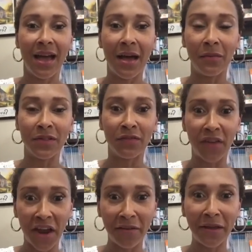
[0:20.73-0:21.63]
was
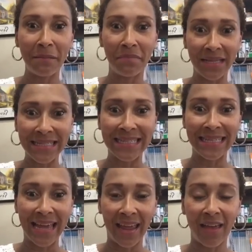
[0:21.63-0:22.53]
very busy
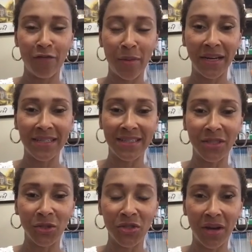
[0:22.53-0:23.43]
today. Everybody's
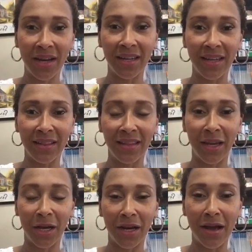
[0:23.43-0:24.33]
still trying to get
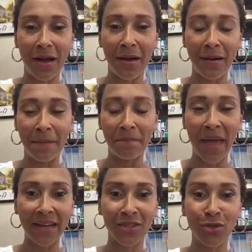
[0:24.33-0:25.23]
their
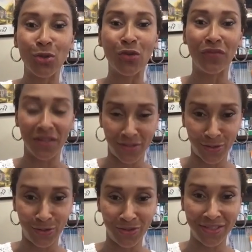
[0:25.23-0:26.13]
back to school
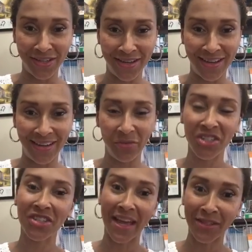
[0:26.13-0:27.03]
physicals done,
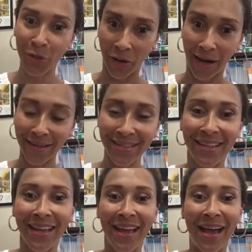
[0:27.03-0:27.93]
which that's great.
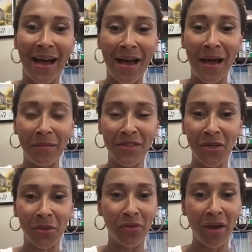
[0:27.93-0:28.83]

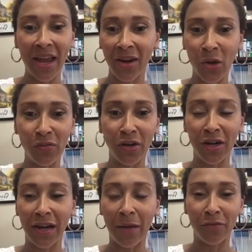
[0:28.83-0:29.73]
So we ran
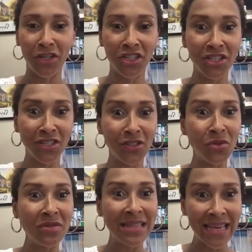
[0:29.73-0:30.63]
over and I'm rushing to
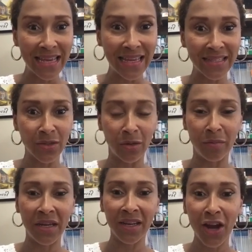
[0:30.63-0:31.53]
do this, so it'll
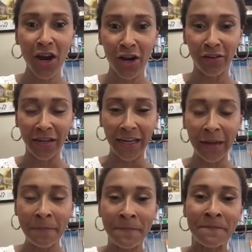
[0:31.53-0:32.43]
be in a
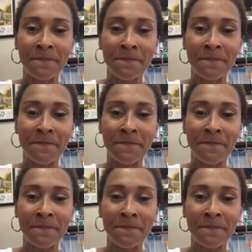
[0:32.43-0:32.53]
hurry